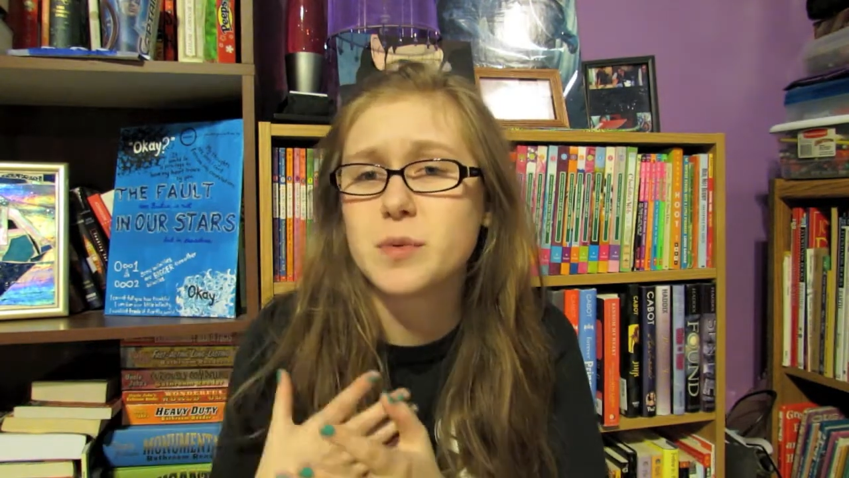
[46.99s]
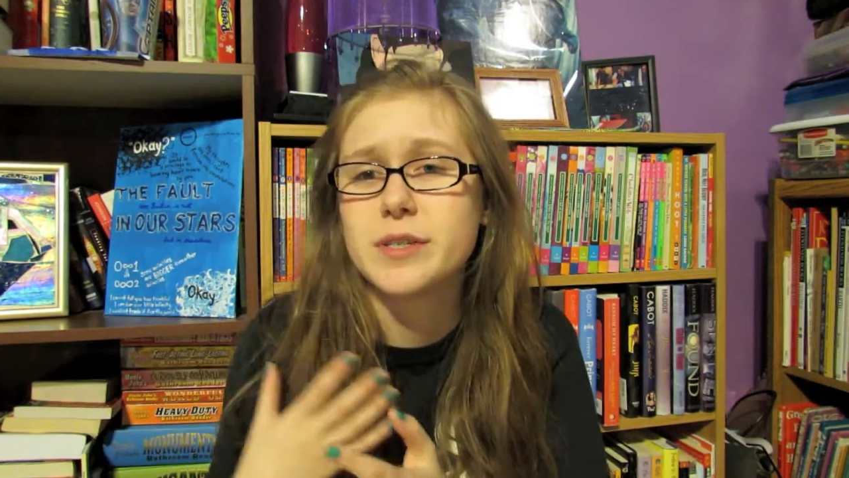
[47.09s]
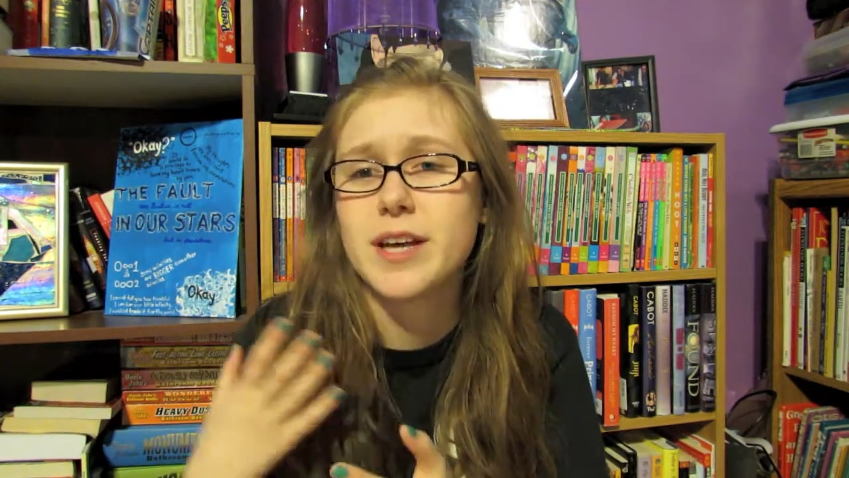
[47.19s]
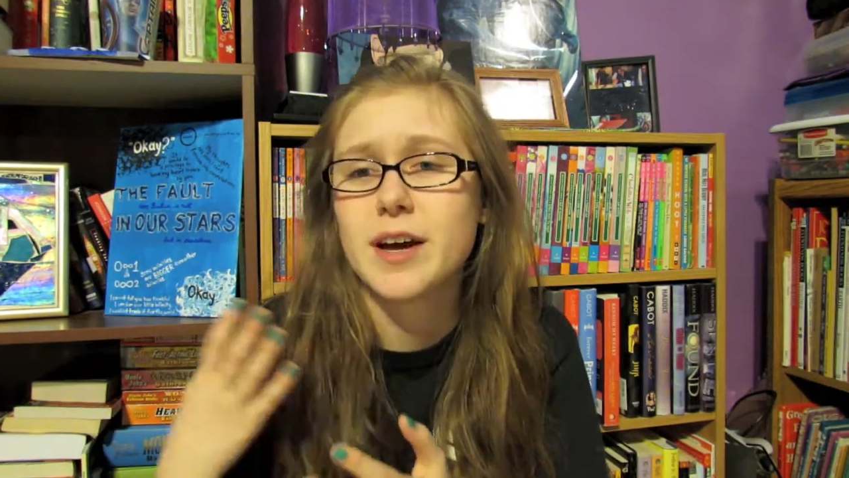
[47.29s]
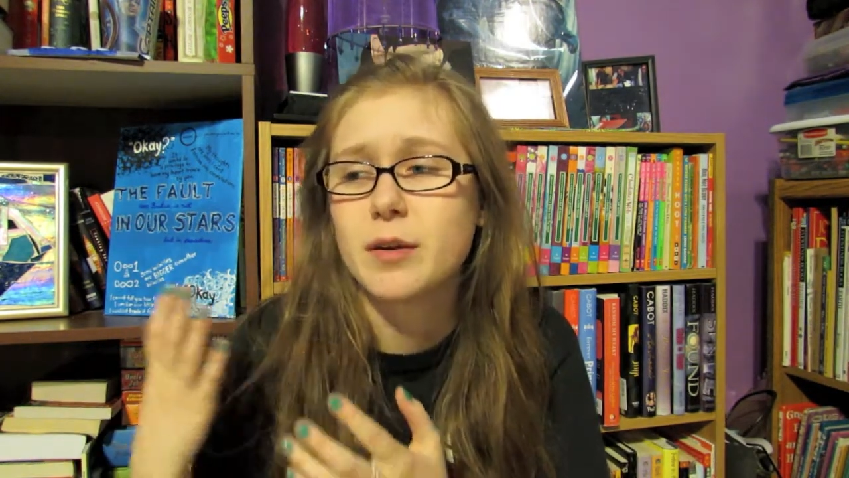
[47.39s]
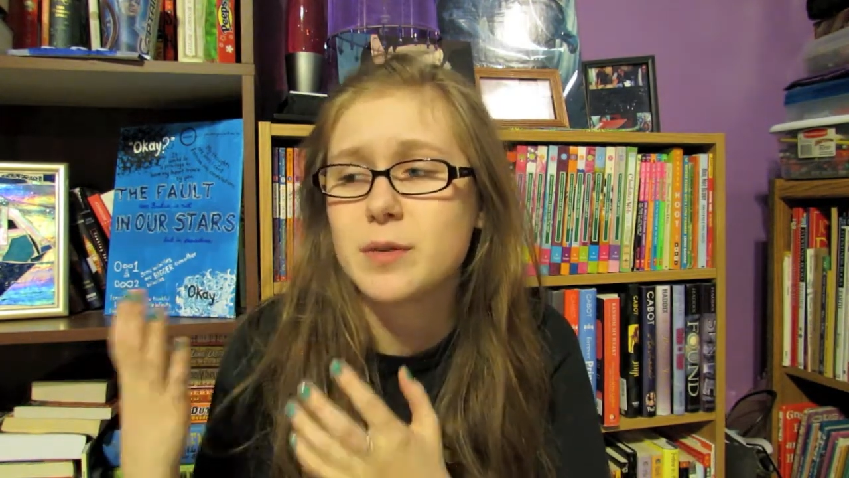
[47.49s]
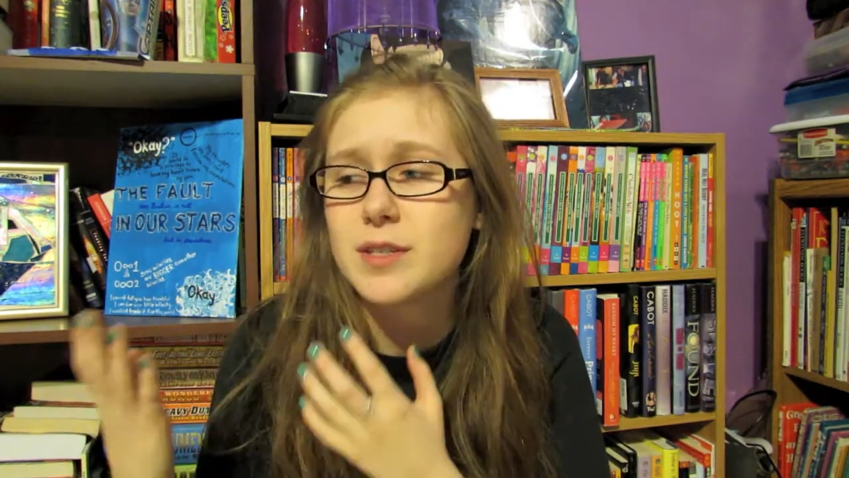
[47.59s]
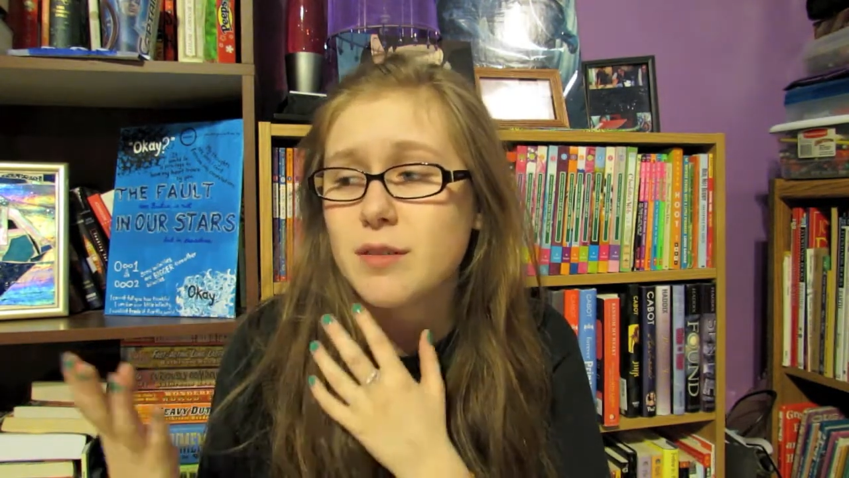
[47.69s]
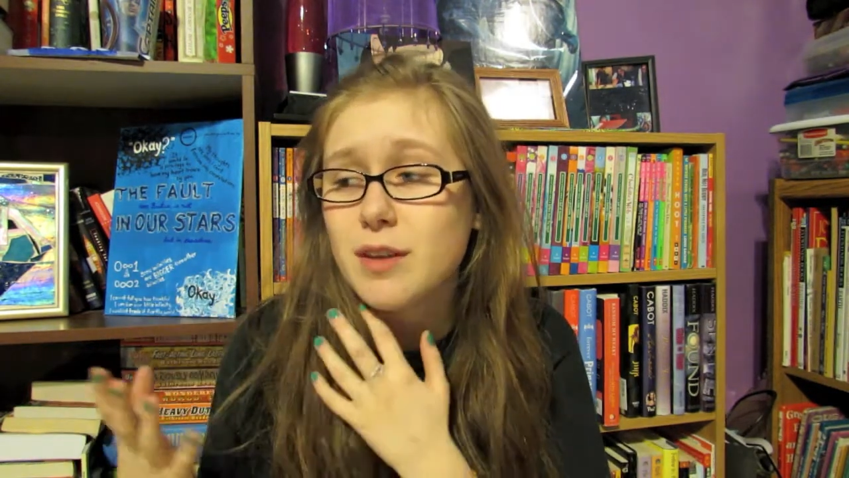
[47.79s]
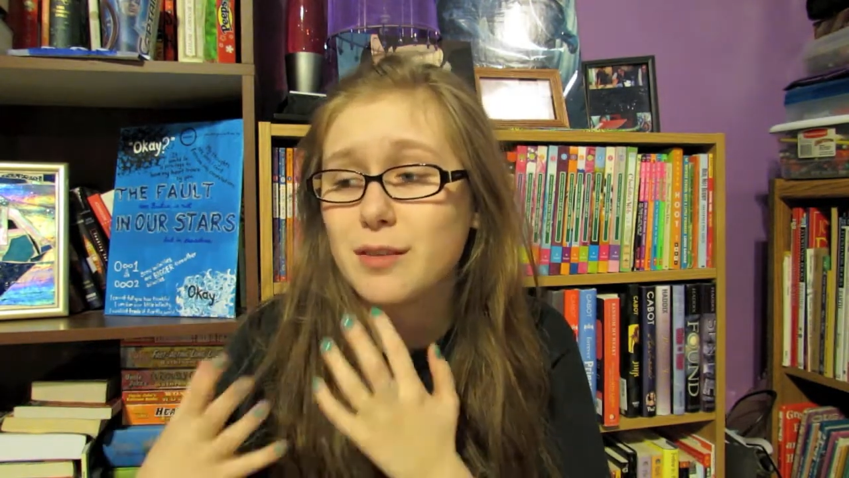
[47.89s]
was that it was
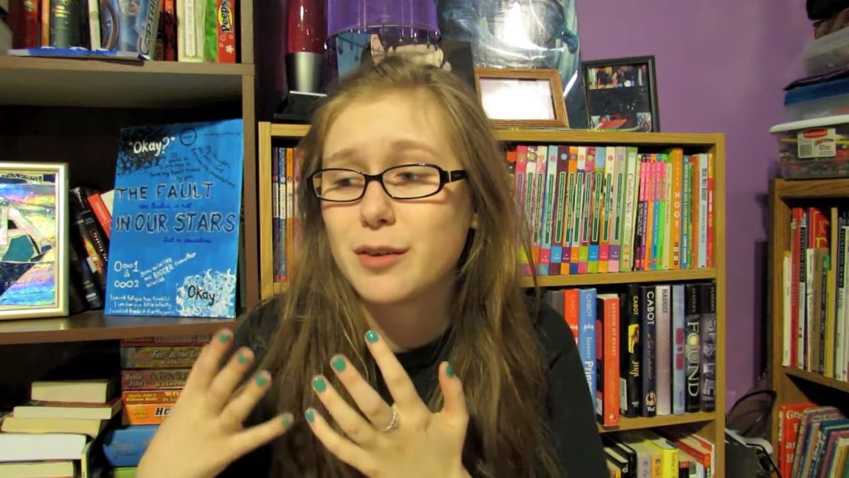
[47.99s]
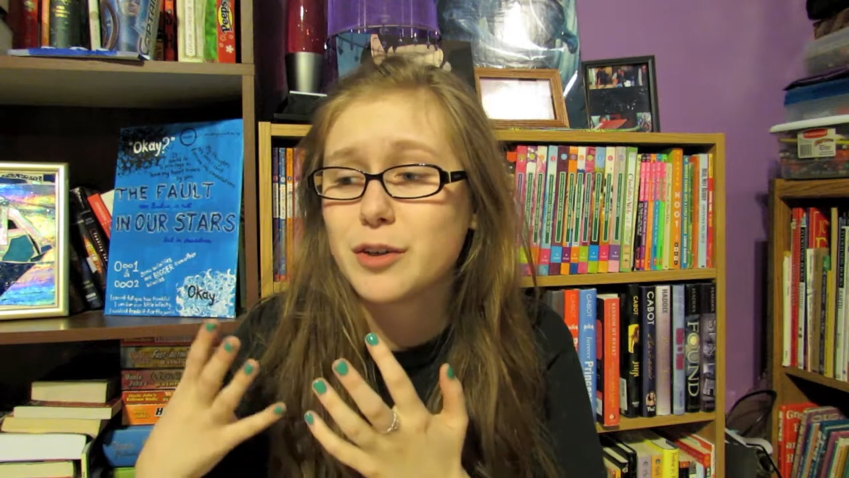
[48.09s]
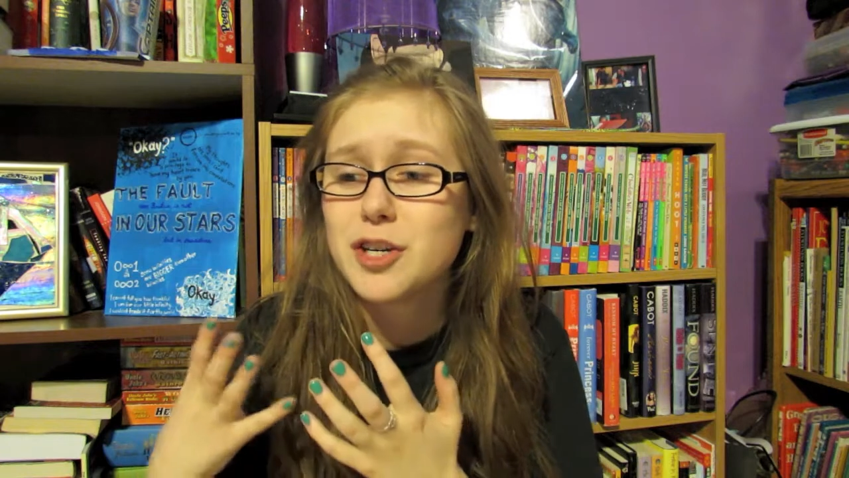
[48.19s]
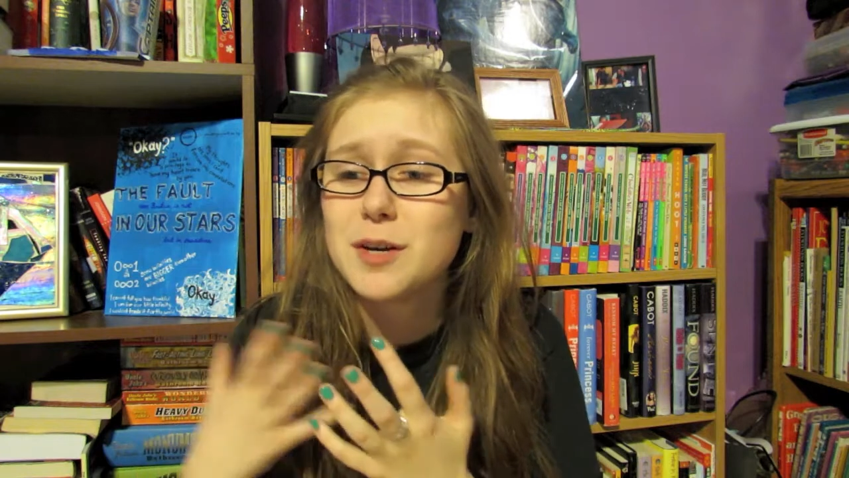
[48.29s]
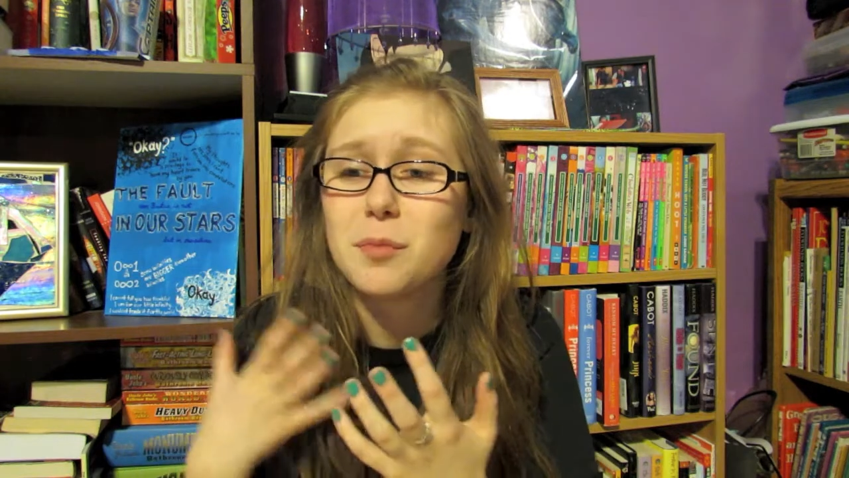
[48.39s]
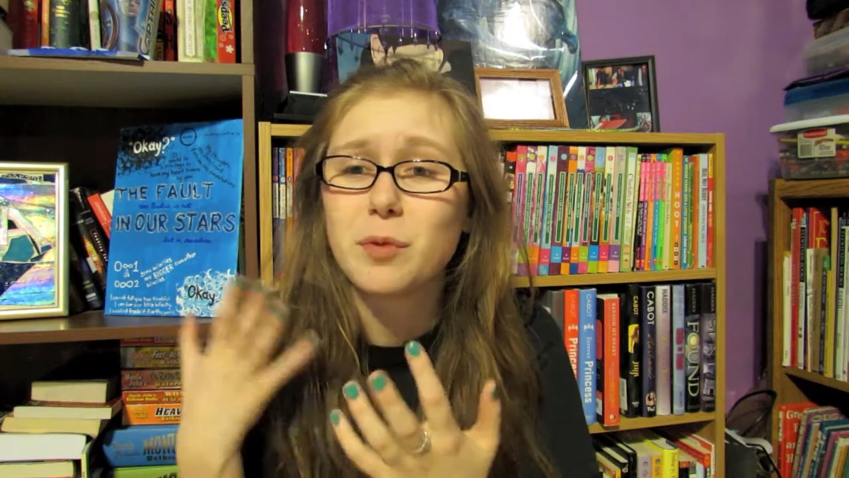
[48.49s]
near the end of our trip.